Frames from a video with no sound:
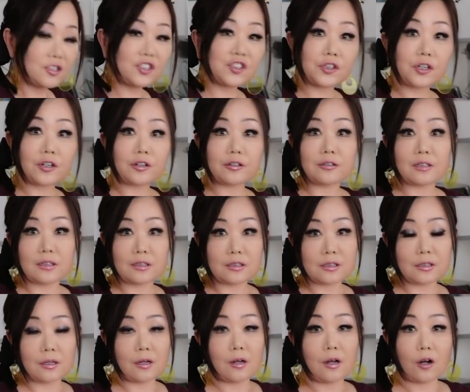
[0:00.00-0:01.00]
Stir this
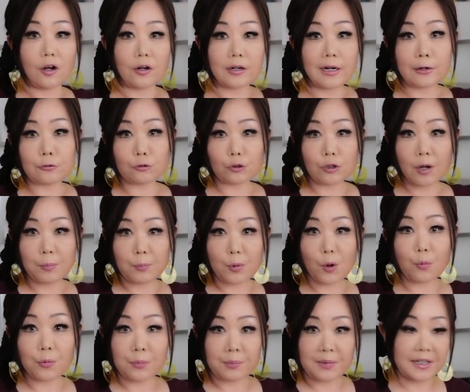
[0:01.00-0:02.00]
around a couple
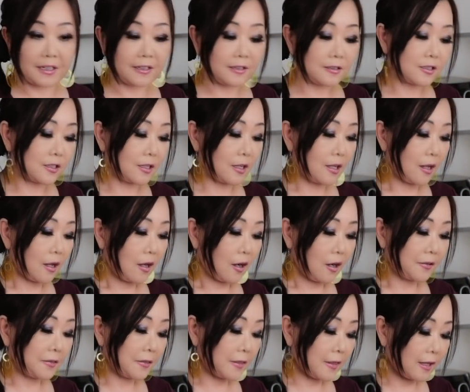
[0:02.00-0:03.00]
of minutes
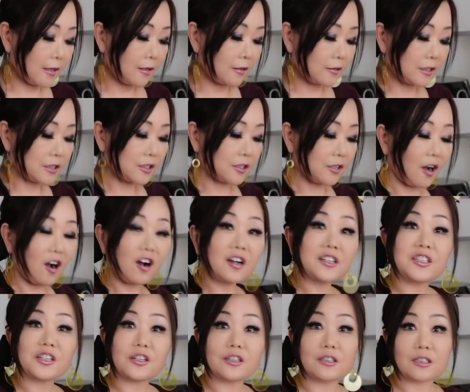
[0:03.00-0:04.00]
until this
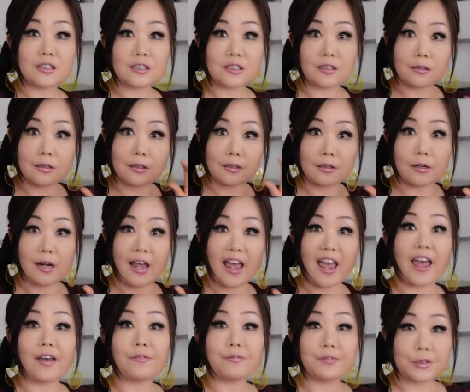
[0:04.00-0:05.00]
onion is a little
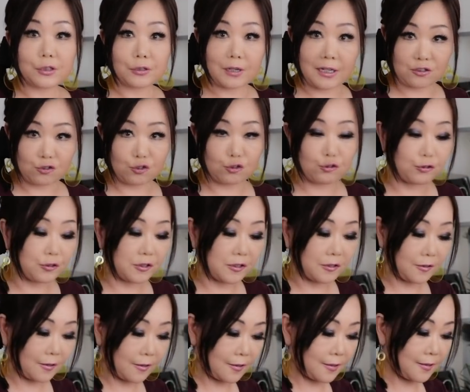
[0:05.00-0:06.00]
half translucent.